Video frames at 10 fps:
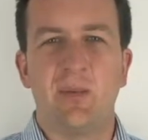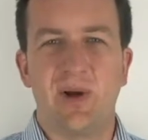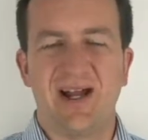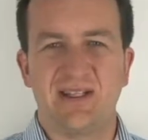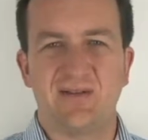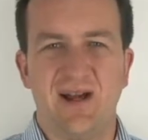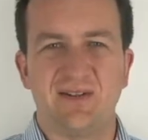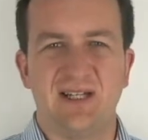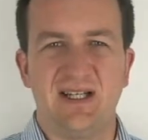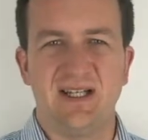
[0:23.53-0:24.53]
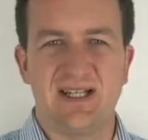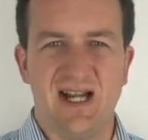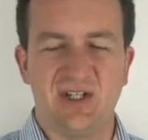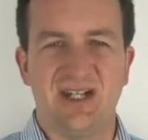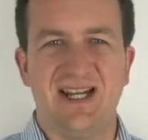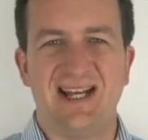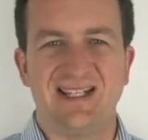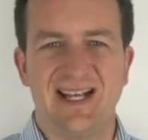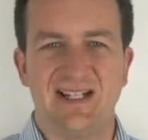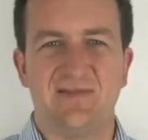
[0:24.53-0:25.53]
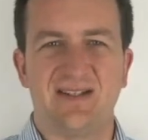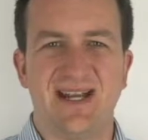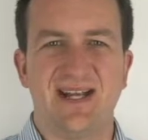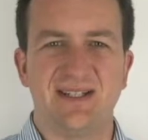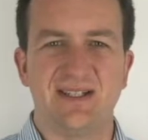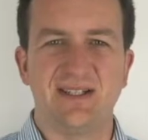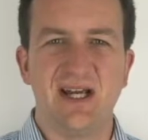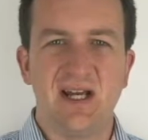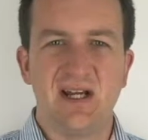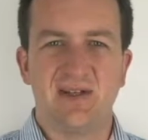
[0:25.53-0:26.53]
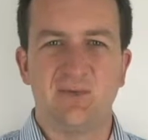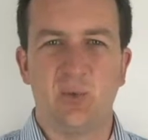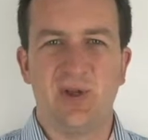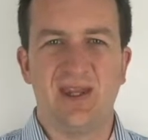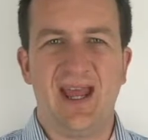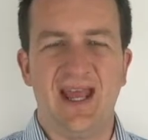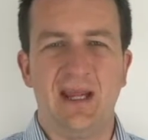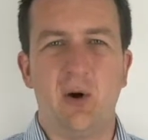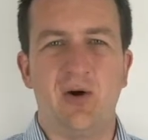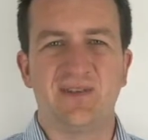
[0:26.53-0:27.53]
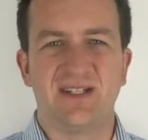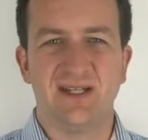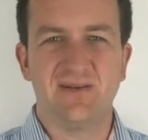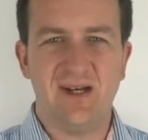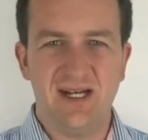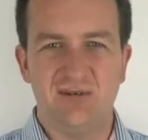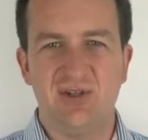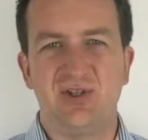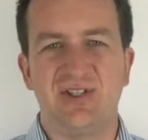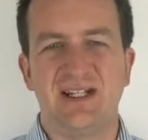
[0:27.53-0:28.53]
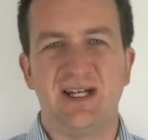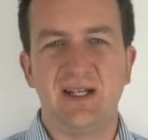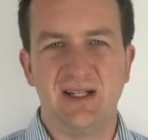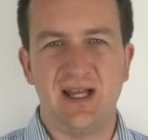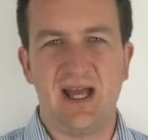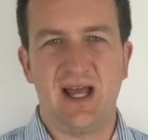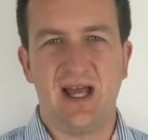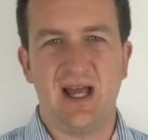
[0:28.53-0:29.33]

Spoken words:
Passive House is actually a set of standards with the aim of significantly reducing the